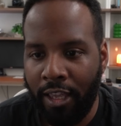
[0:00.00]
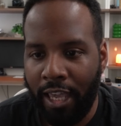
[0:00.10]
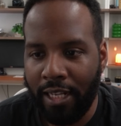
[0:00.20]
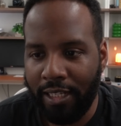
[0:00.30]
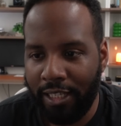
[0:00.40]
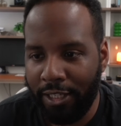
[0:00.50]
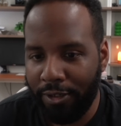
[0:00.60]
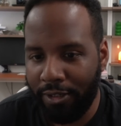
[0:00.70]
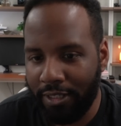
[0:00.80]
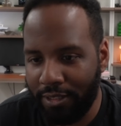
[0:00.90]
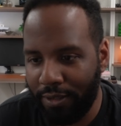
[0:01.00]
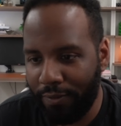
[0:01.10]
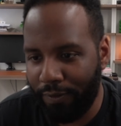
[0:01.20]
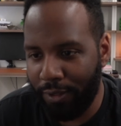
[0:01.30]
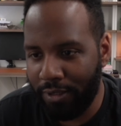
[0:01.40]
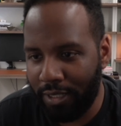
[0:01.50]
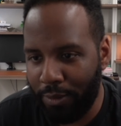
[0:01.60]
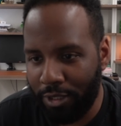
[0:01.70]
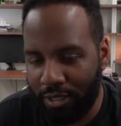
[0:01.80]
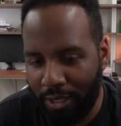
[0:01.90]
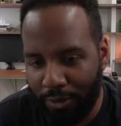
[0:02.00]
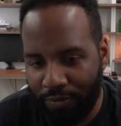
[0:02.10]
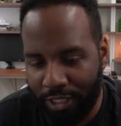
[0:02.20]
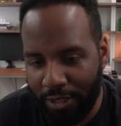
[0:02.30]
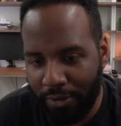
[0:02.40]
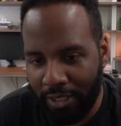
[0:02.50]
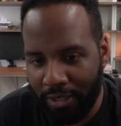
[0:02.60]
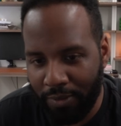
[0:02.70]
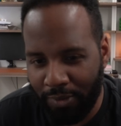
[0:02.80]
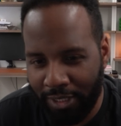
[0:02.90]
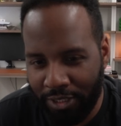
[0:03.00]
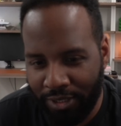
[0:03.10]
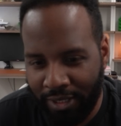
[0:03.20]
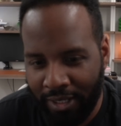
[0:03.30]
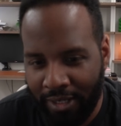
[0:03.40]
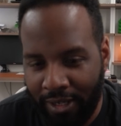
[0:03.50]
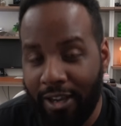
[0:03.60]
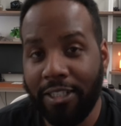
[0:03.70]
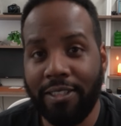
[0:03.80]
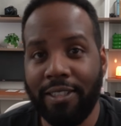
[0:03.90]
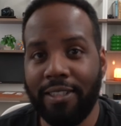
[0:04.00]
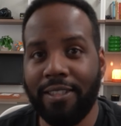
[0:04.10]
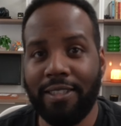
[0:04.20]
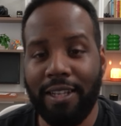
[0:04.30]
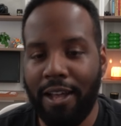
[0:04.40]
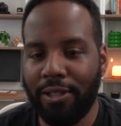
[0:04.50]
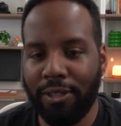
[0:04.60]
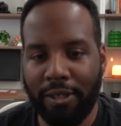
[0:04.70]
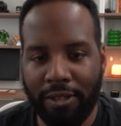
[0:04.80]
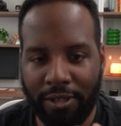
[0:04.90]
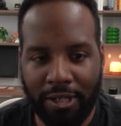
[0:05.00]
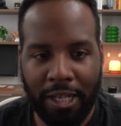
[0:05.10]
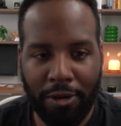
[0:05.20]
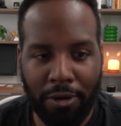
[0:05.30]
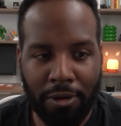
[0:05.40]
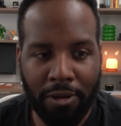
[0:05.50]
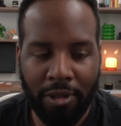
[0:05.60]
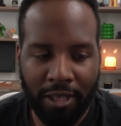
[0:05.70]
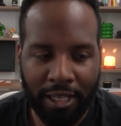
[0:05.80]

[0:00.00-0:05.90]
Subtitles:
And here is the first image that we've generated, which honestly does not look good at all.